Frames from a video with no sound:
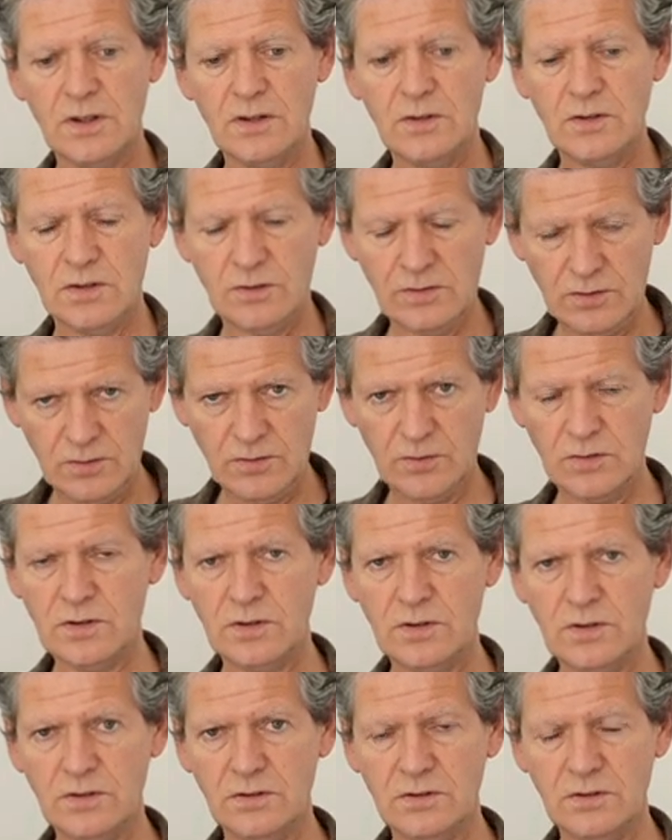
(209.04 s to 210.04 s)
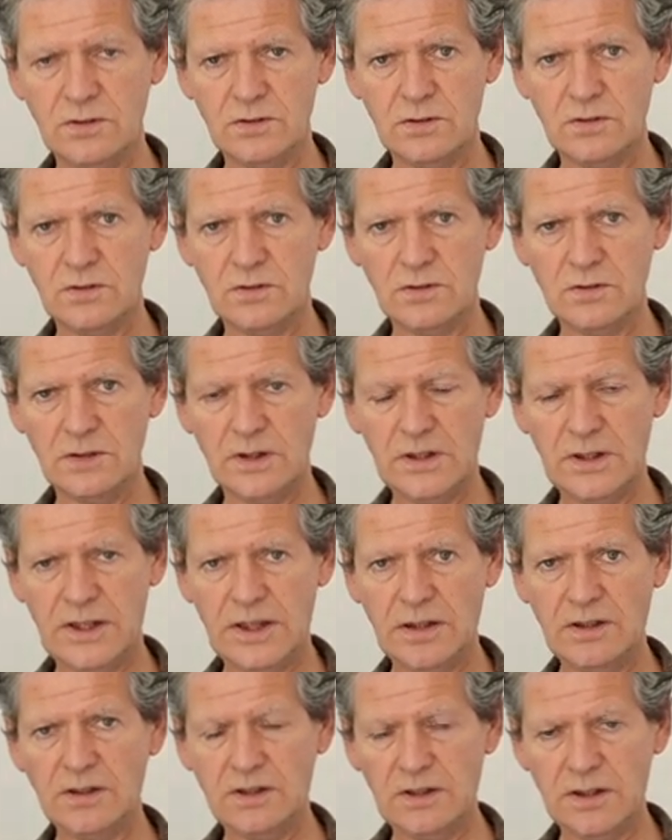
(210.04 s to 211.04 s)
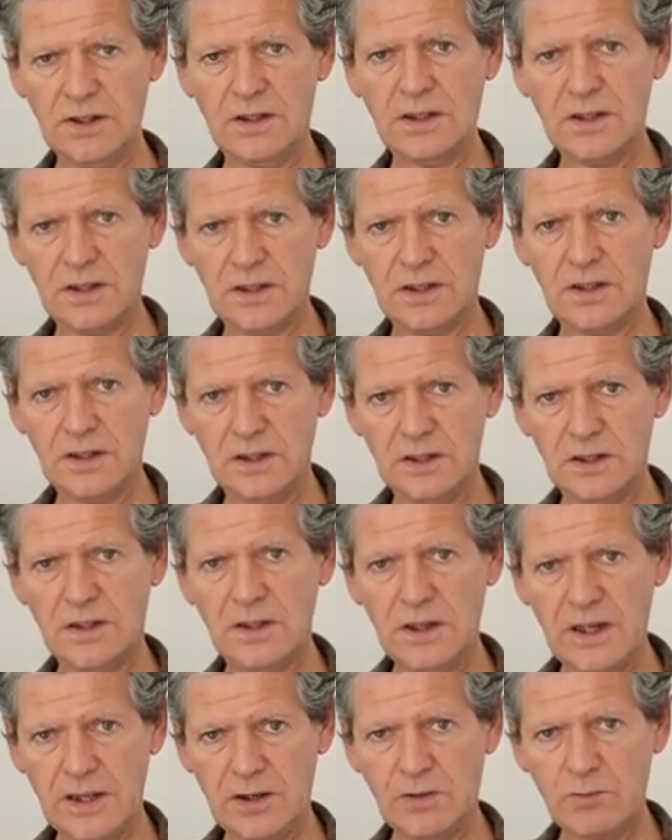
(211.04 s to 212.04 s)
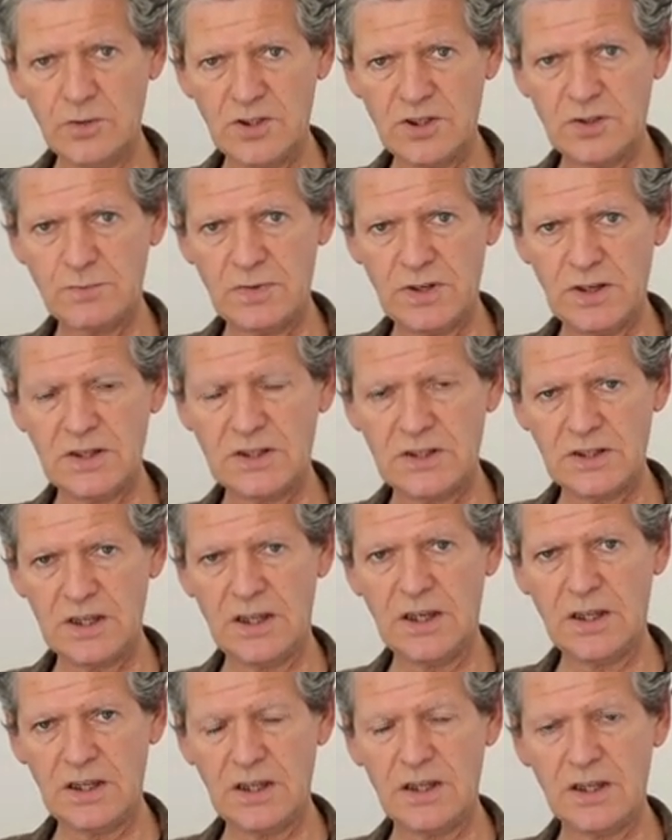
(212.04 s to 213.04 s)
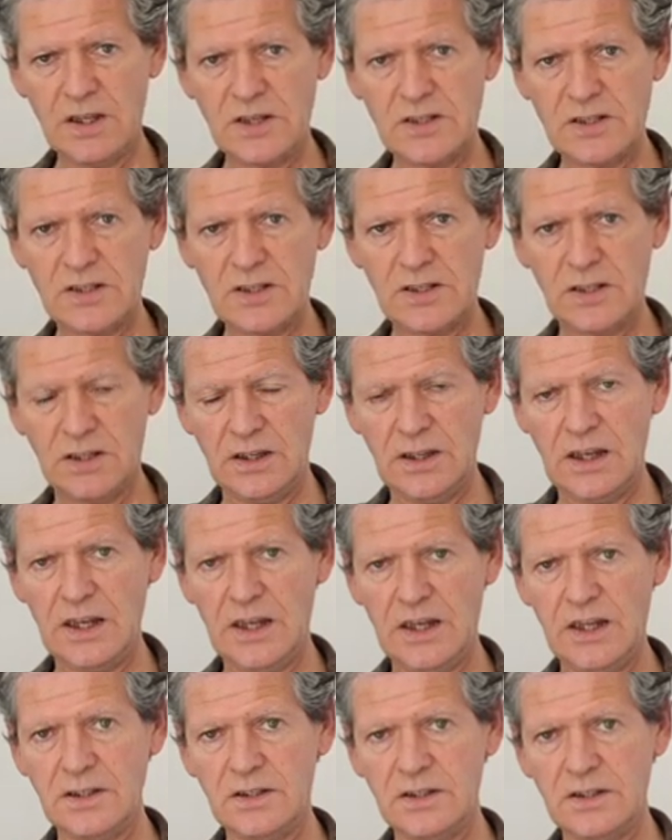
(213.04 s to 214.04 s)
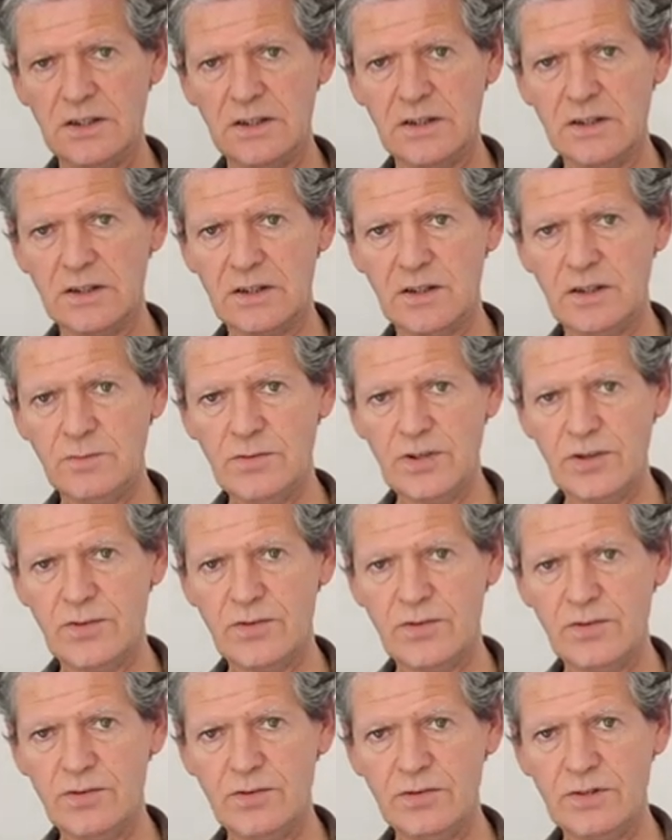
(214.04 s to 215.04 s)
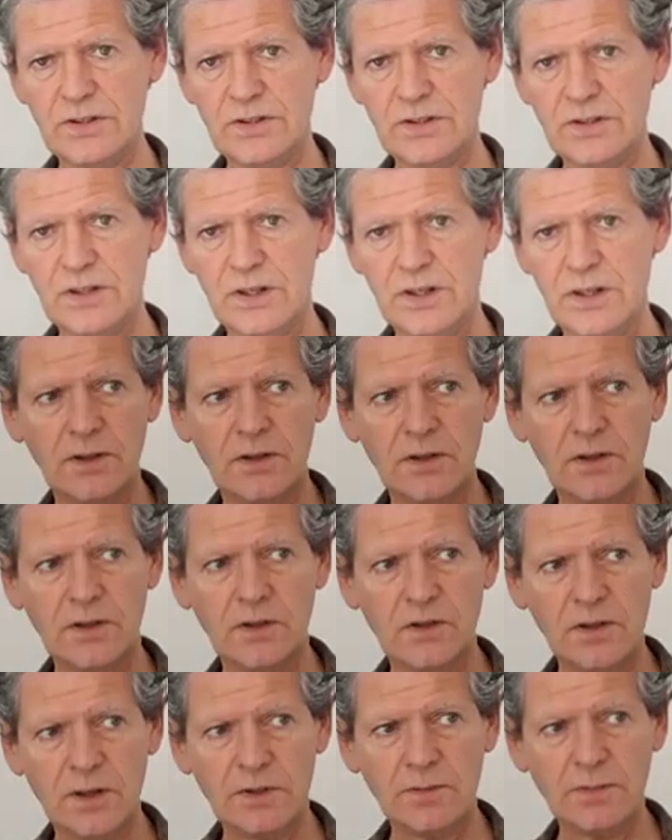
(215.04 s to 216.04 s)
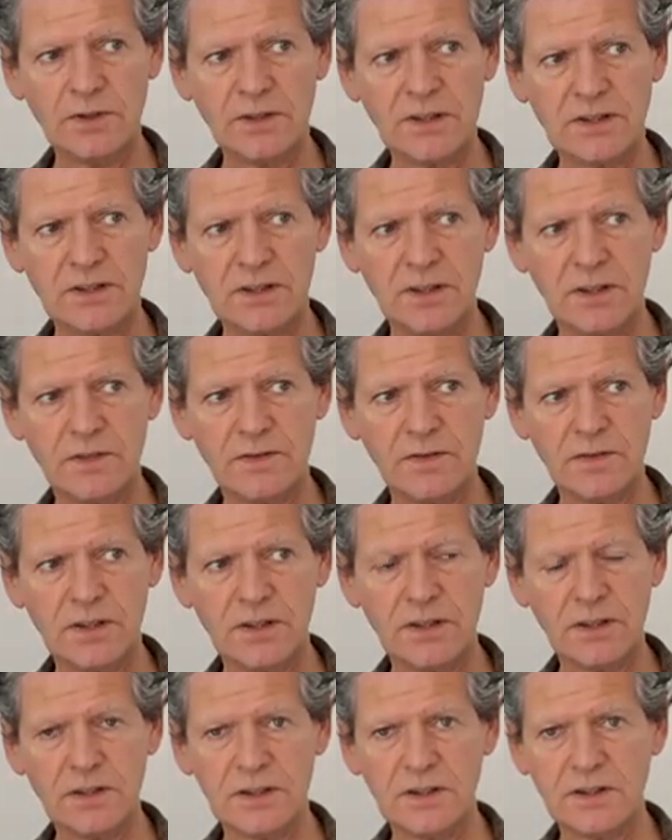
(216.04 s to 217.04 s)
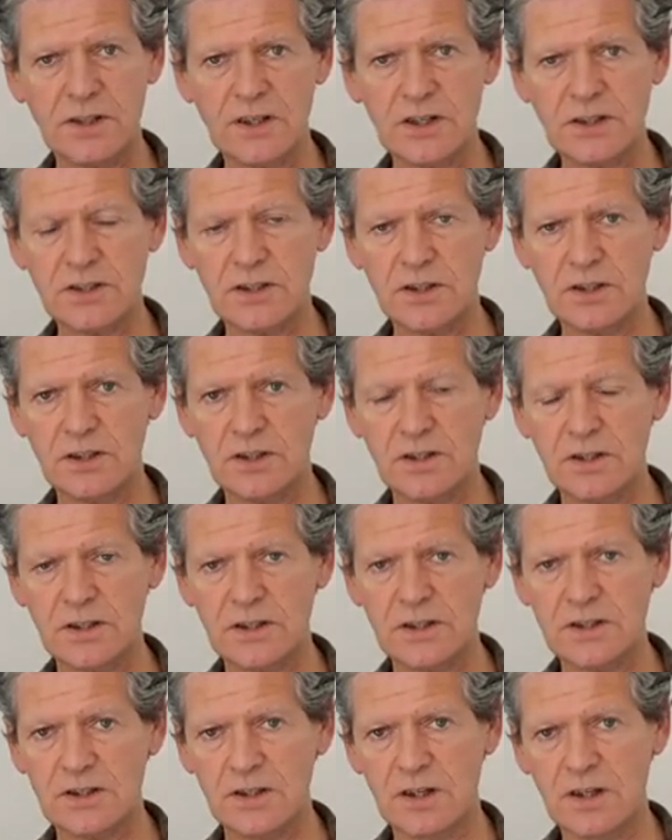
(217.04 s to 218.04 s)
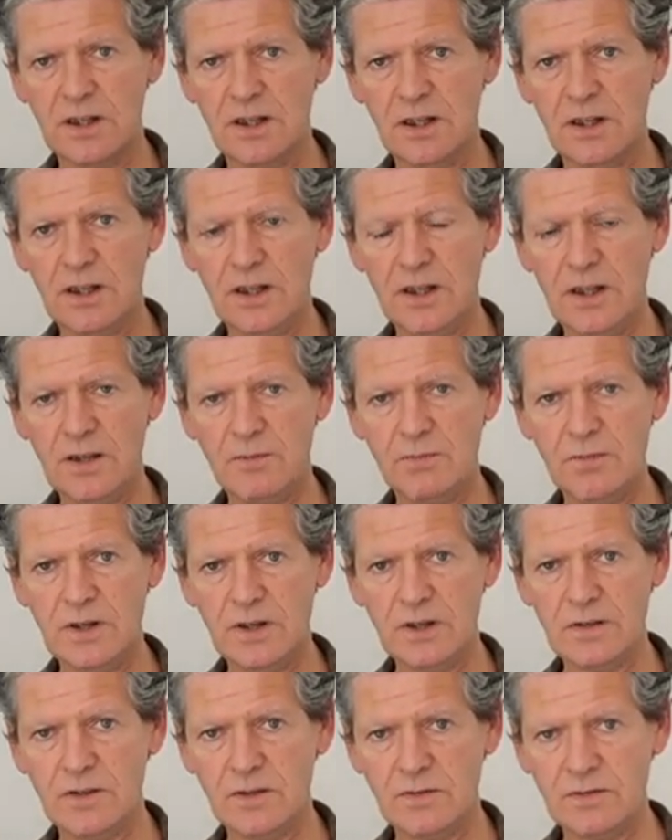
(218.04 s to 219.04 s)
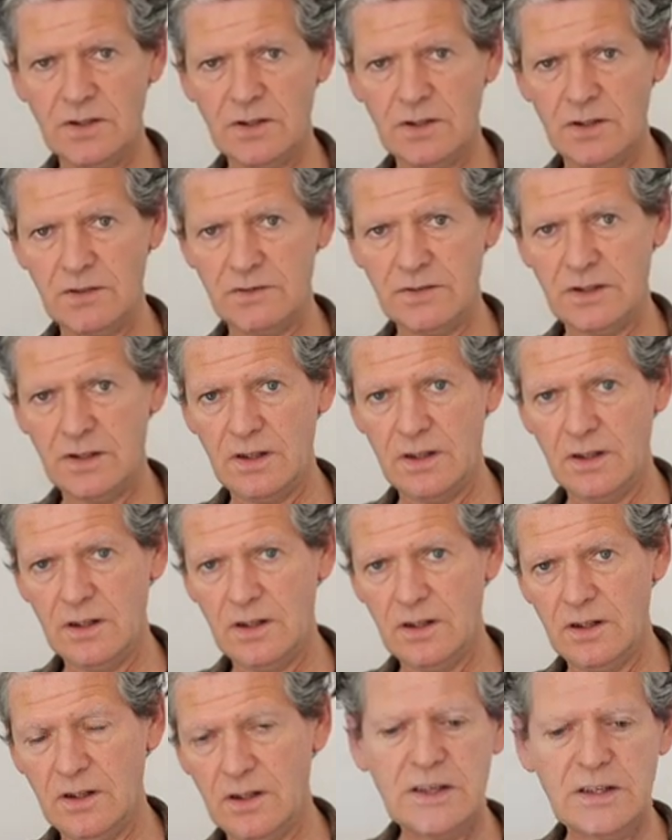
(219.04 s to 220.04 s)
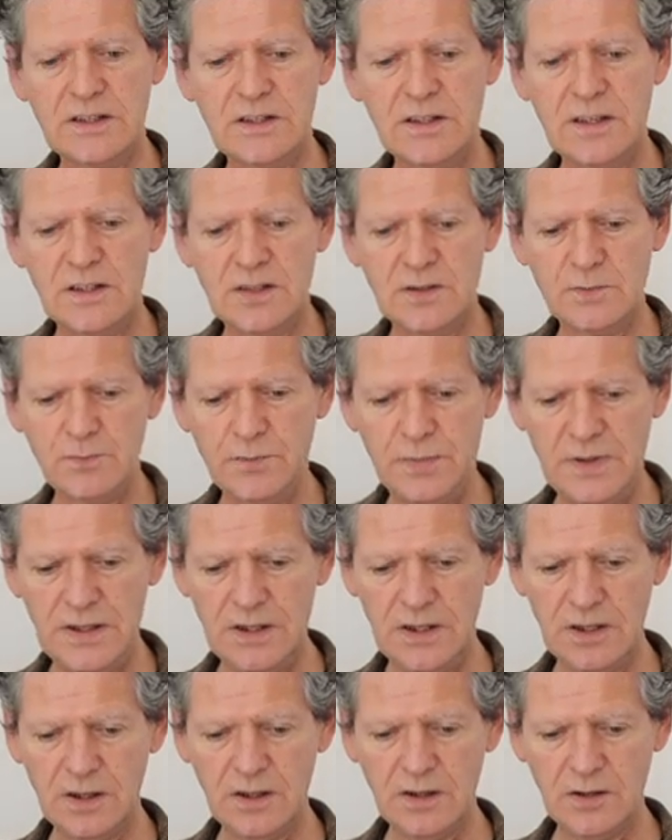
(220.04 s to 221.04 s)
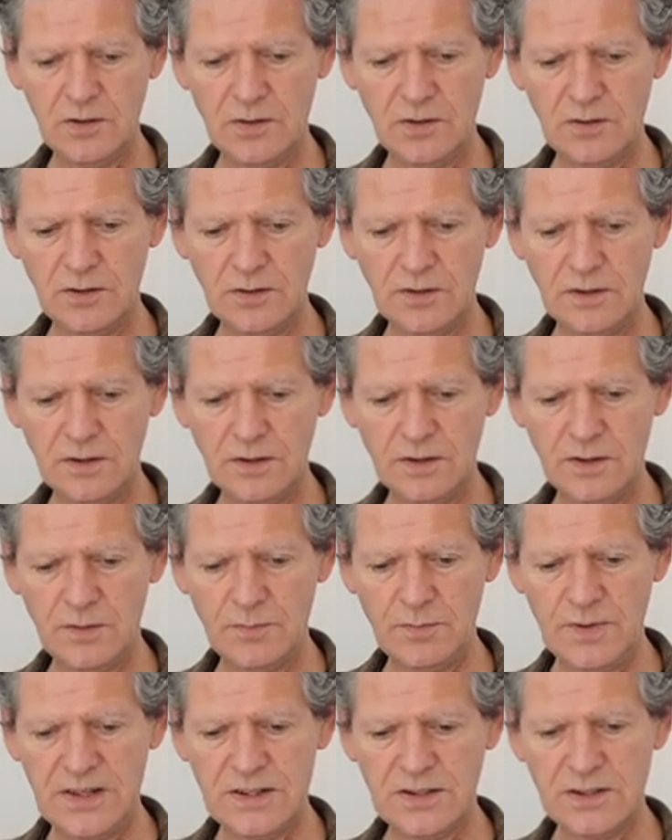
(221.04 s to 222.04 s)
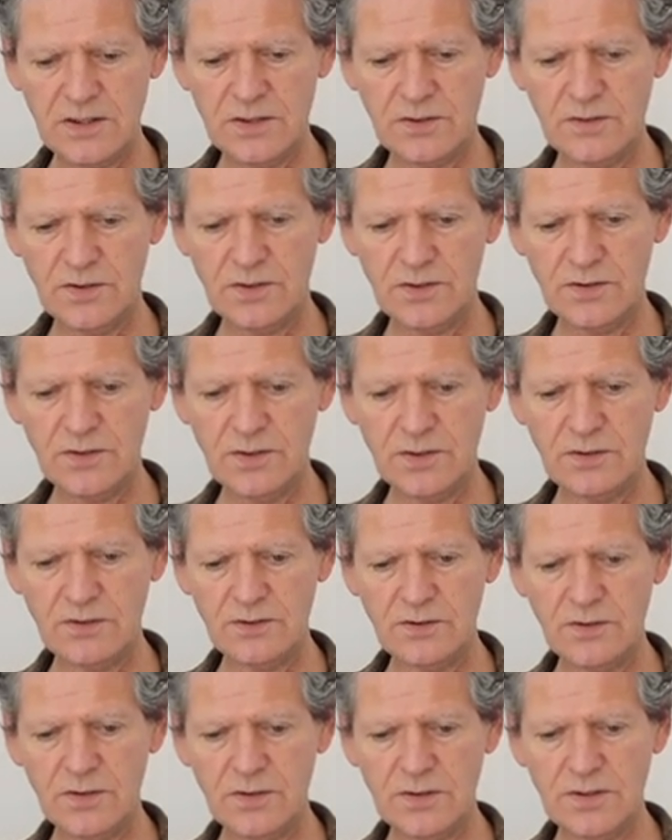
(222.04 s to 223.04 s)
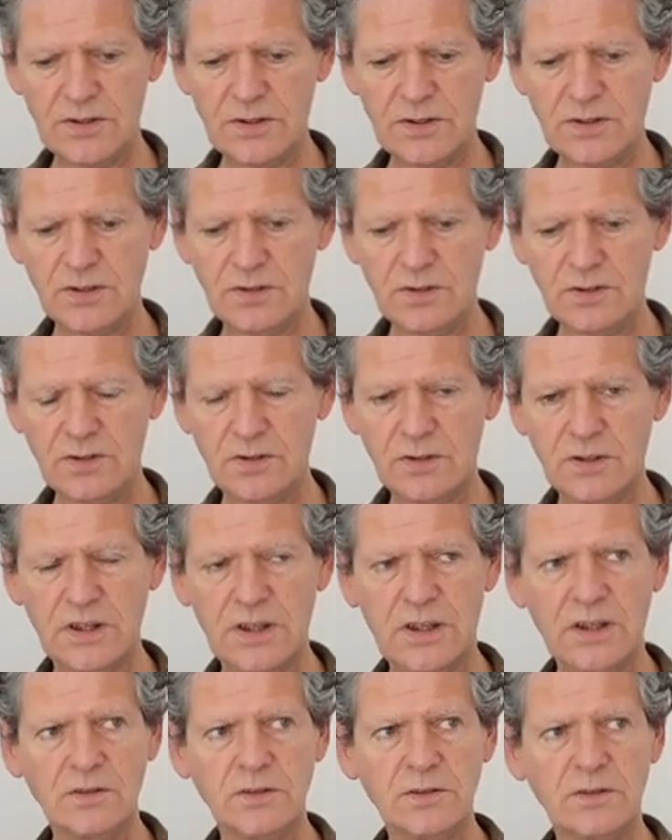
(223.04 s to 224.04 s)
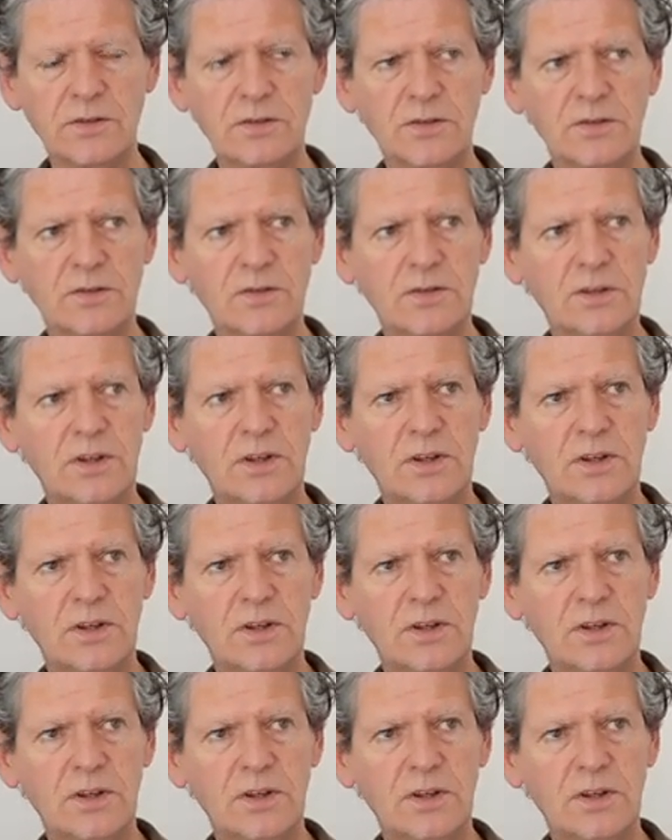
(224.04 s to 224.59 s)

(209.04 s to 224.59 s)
your local Celtic language, because that is the land coming through us. Chonig Bodhisattva Natasha Agus Eignach Navgadovin. It's being on the basis of your roots, your Celto